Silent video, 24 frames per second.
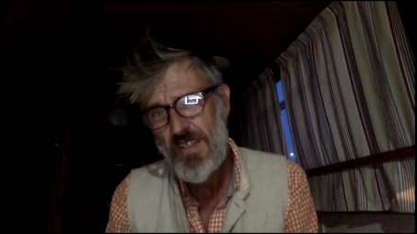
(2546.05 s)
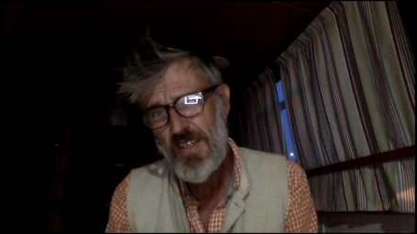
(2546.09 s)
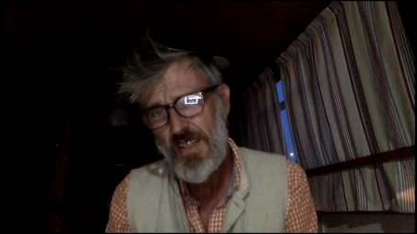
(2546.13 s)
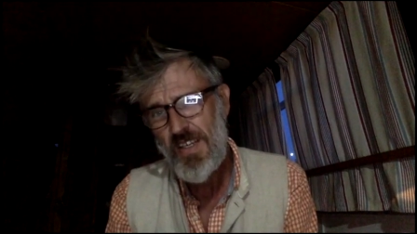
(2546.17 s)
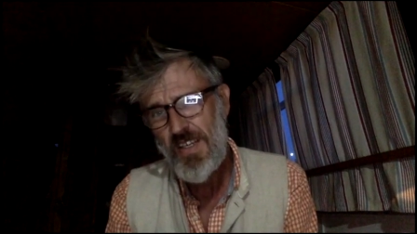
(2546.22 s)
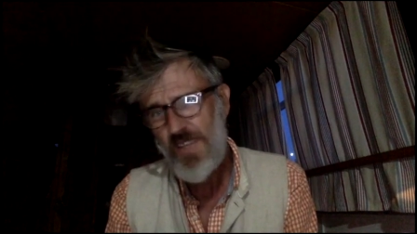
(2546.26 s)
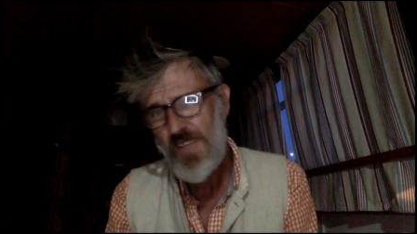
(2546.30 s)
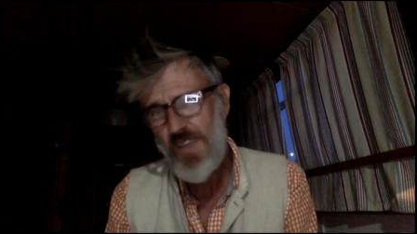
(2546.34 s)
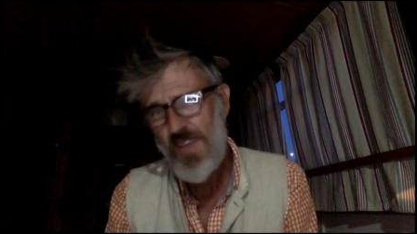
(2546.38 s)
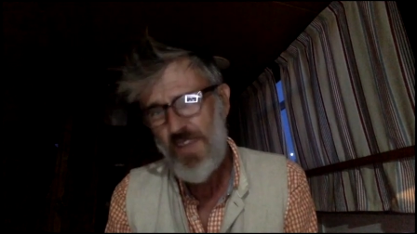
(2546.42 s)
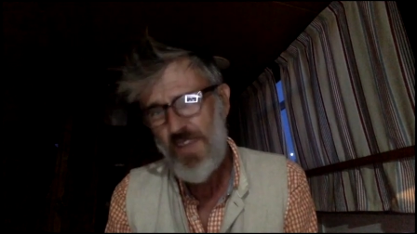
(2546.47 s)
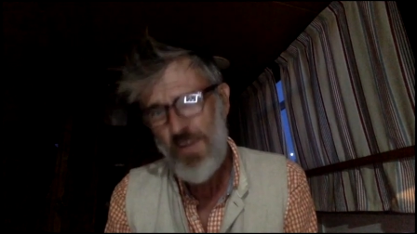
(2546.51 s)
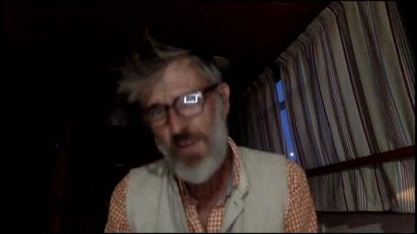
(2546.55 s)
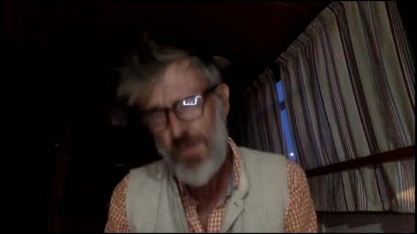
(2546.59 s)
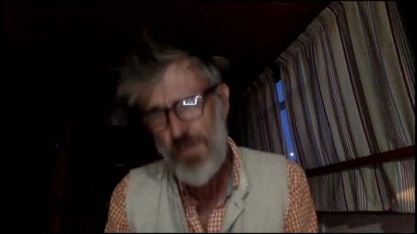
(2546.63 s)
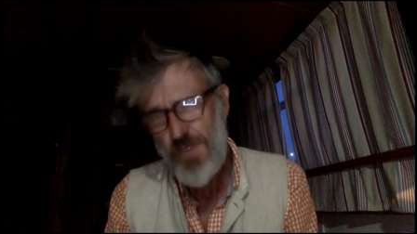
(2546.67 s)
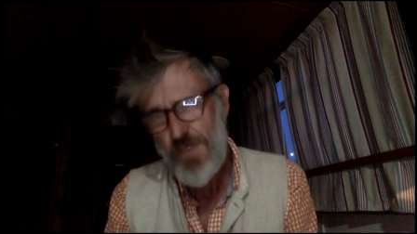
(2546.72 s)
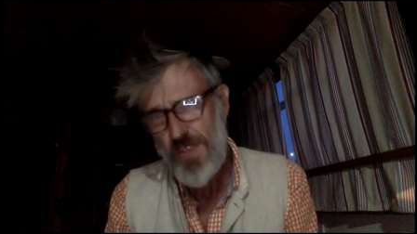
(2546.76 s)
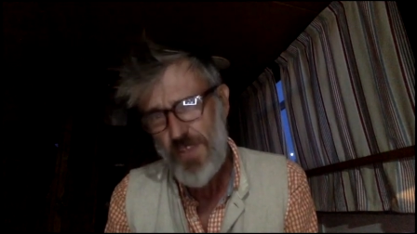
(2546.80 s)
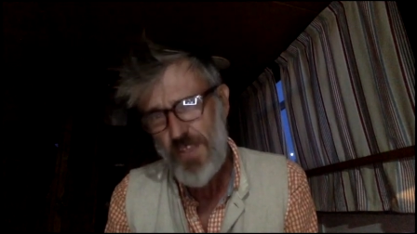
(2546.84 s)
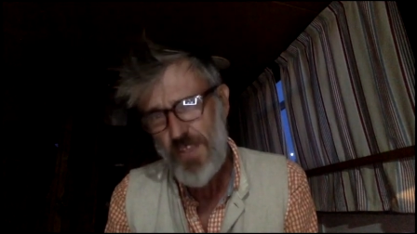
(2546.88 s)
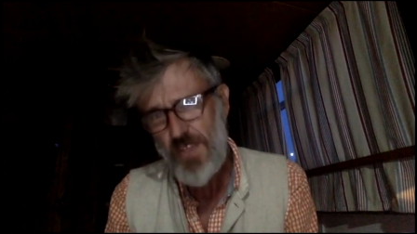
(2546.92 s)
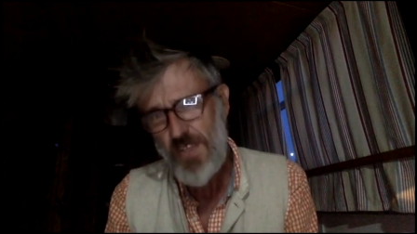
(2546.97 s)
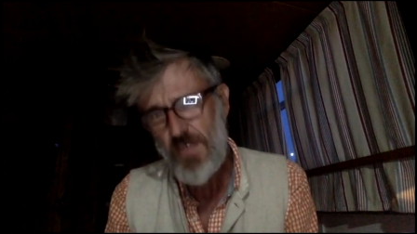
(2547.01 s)
if
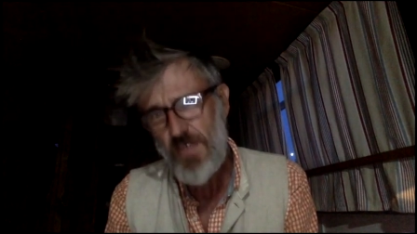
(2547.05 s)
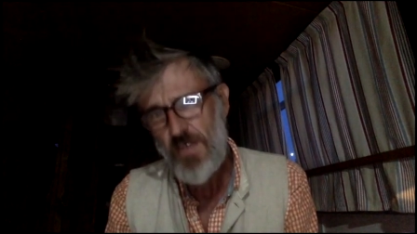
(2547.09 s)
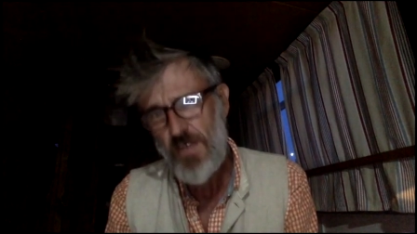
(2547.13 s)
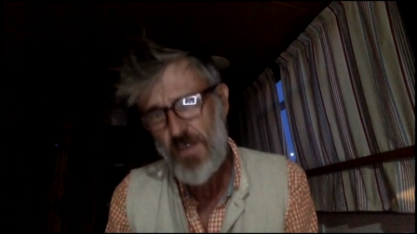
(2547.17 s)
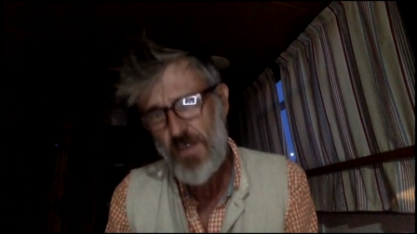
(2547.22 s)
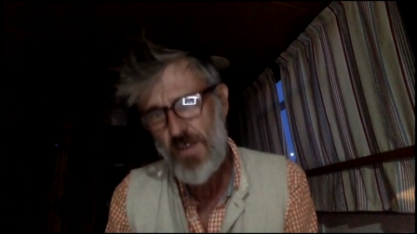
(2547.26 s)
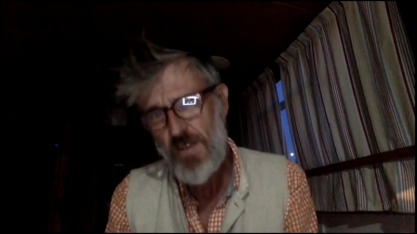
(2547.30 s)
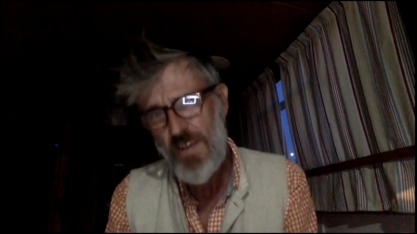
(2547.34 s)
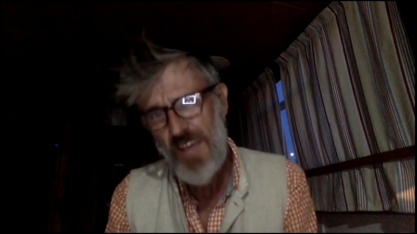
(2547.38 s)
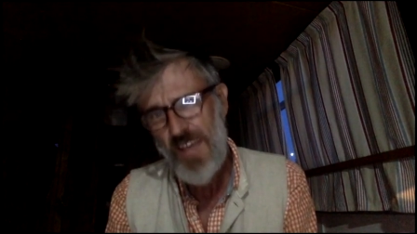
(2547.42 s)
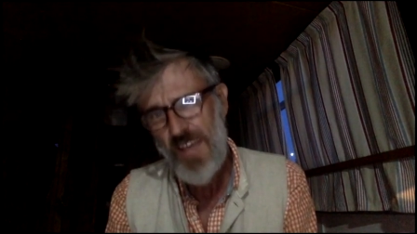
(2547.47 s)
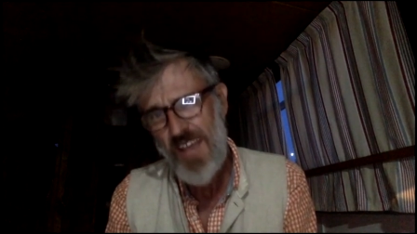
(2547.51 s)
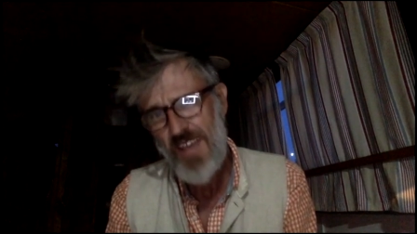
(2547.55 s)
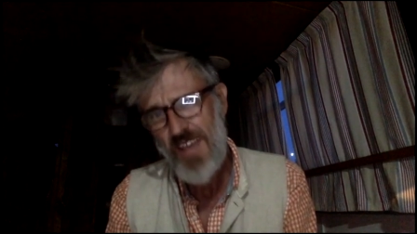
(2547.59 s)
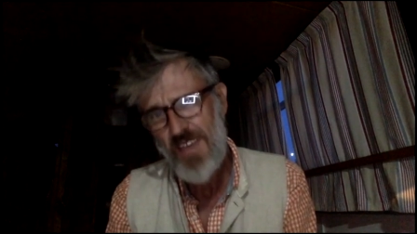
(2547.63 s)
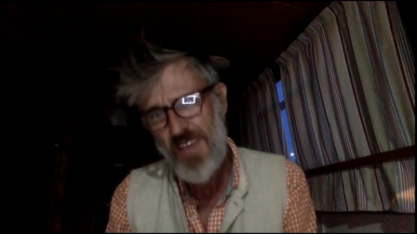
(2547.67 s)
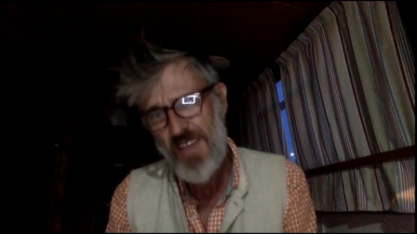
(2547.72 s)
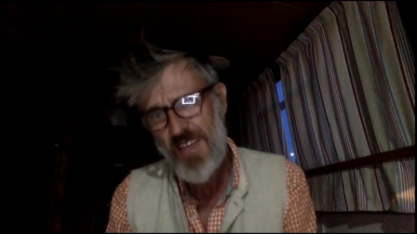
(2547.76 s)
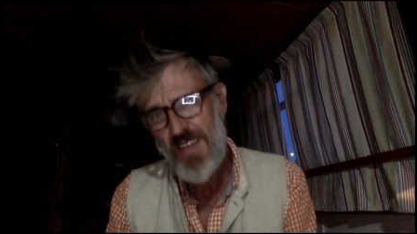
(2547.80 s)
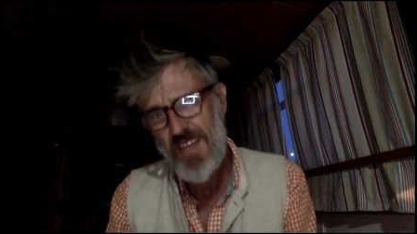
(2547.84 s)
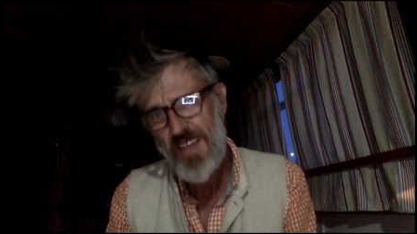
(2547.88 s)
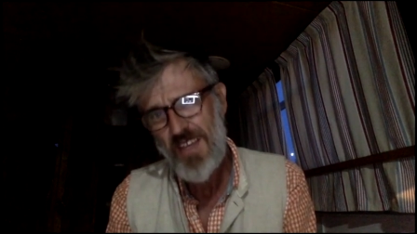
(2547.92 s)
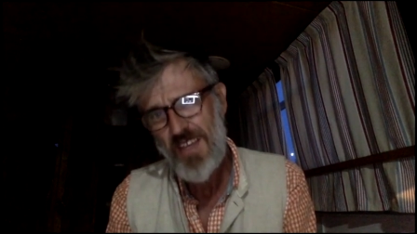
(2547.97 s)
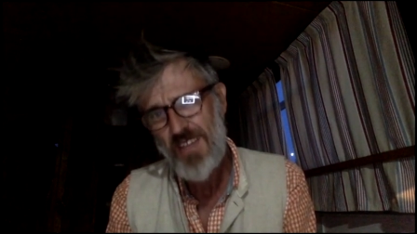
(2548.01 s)
everything you look out
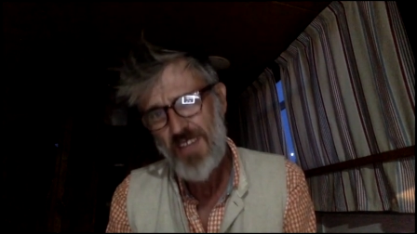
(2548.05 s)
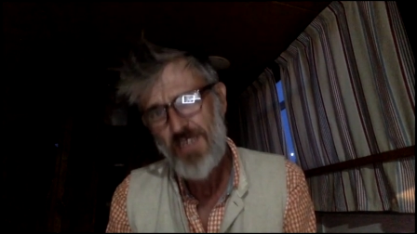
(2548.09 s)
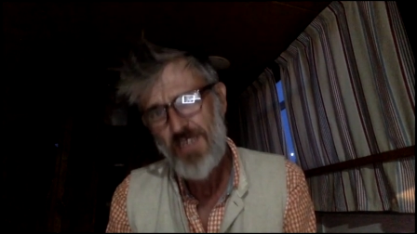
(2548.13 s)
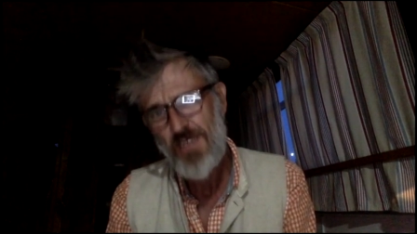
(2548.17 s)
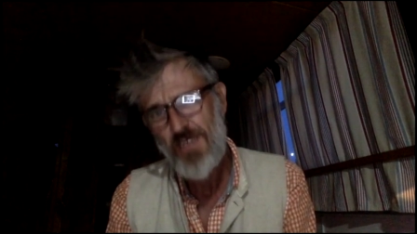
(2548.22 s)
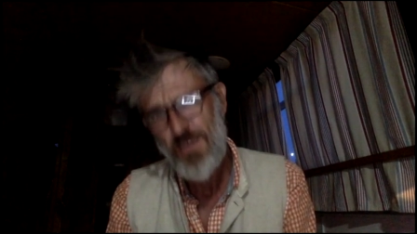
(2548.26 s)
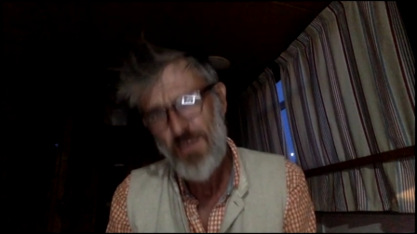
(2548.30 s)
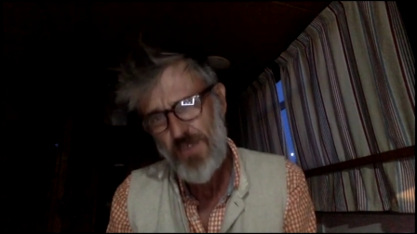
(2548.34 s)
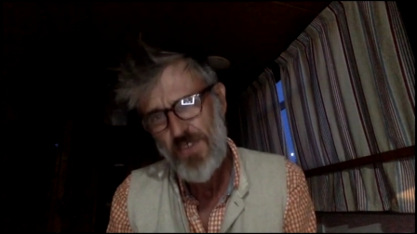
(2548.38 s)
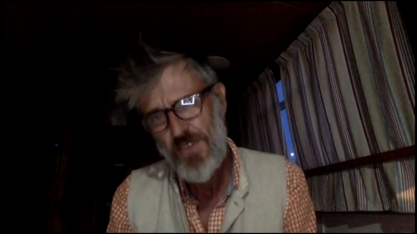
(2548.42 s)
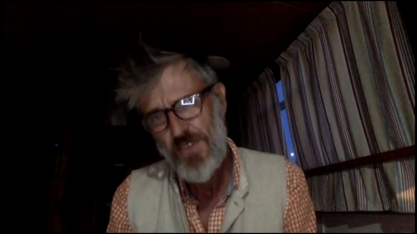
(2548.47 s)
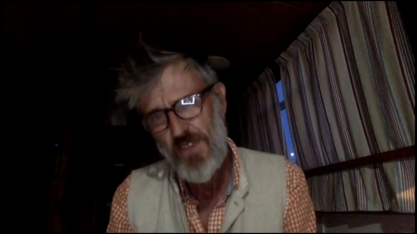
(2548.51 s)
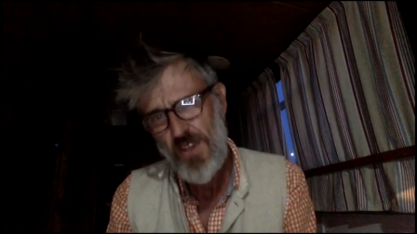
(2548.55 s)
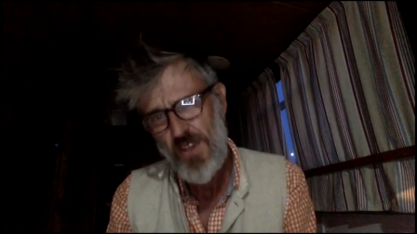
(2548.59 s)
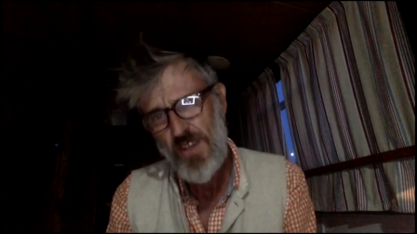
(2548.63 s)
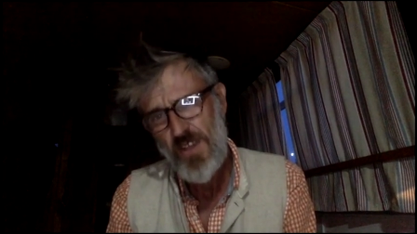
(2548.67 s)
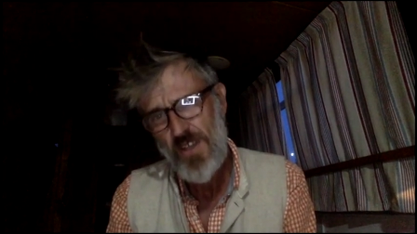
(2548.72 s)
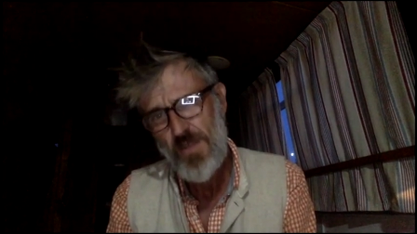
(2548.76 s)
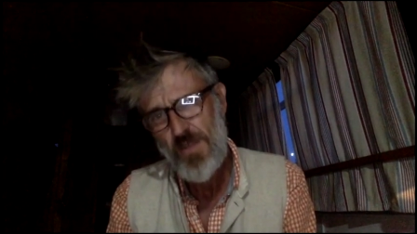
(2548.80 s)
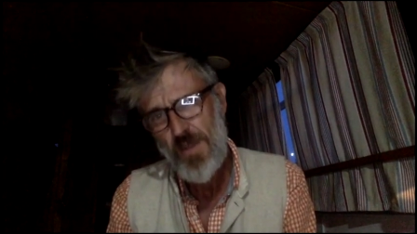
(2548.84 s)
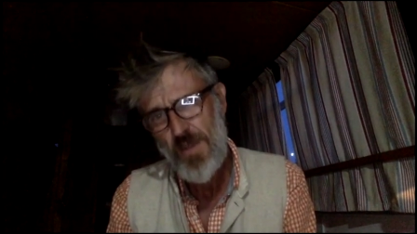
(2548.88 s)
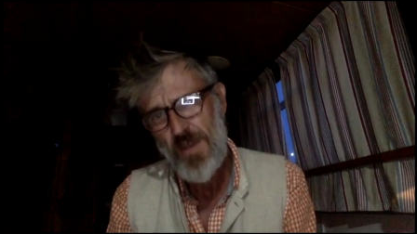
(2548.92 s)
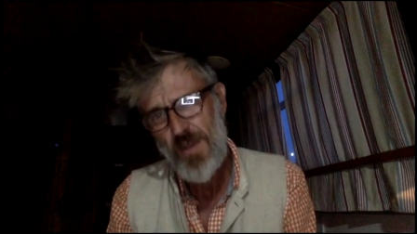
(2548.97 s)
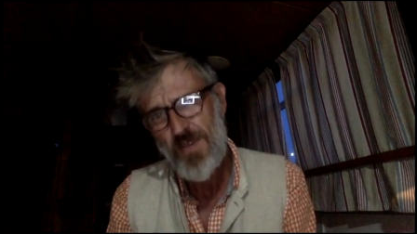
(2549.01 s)
there is a certain
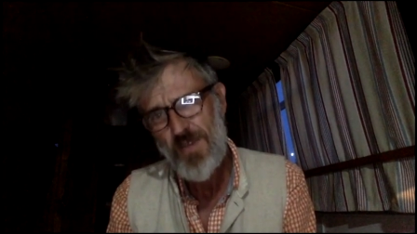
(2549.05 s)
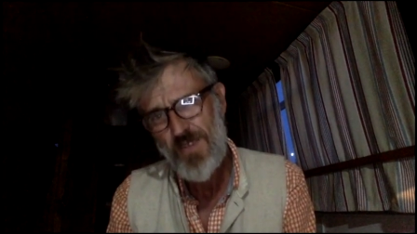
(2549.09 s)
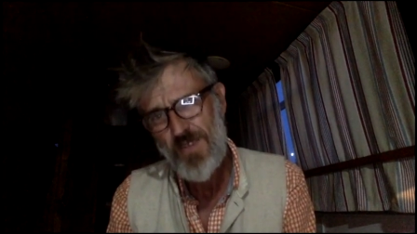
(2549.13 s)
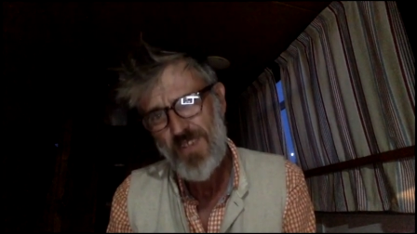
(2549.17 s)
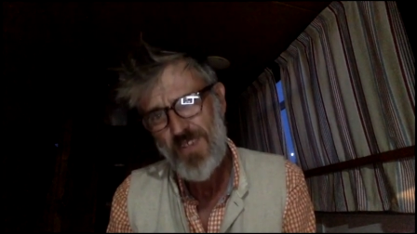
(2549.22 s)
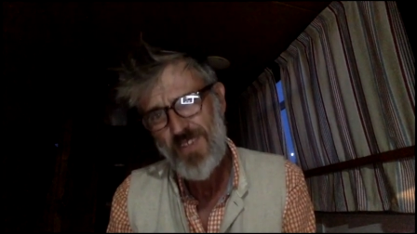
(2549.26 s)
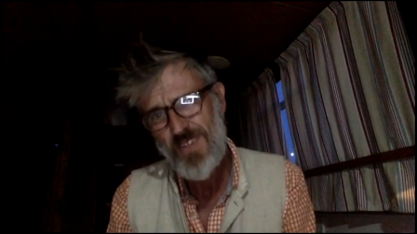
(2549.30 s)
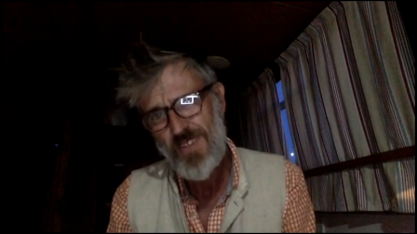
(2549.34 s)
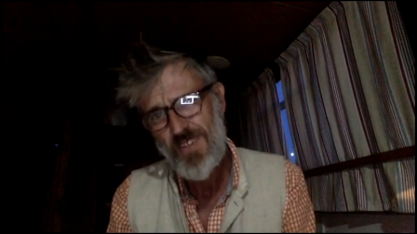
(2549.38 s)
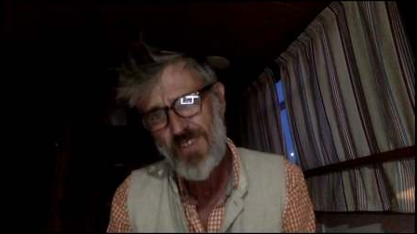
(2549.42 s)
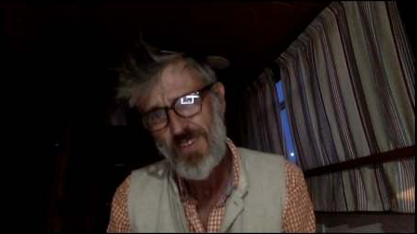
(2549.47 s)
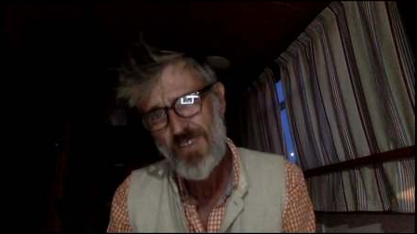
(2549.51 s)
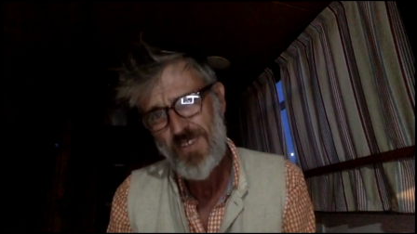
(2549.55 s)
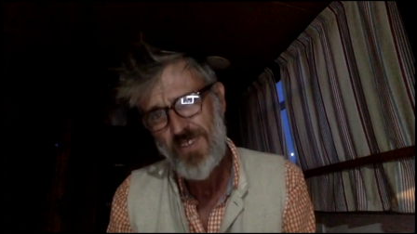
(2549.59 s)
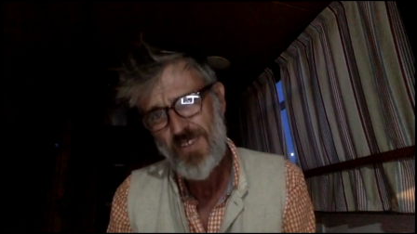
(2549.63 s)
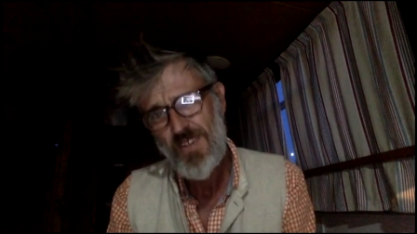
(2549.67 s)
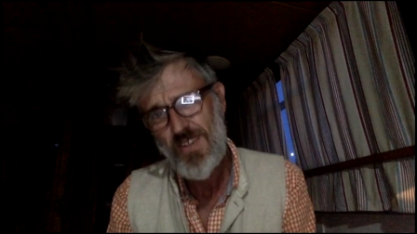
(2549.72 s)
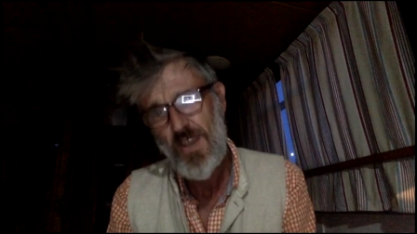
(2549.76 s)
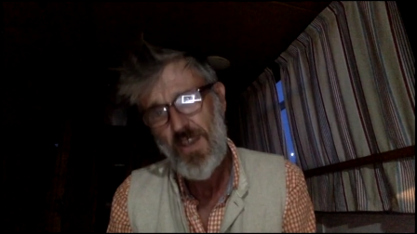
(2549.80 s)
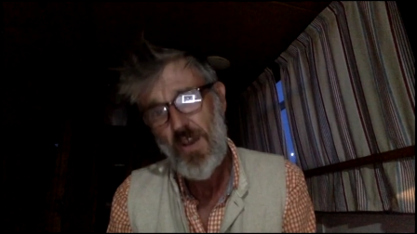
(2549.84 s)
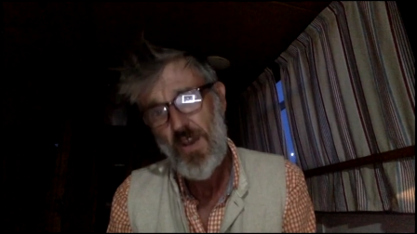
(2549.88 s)
amount of distance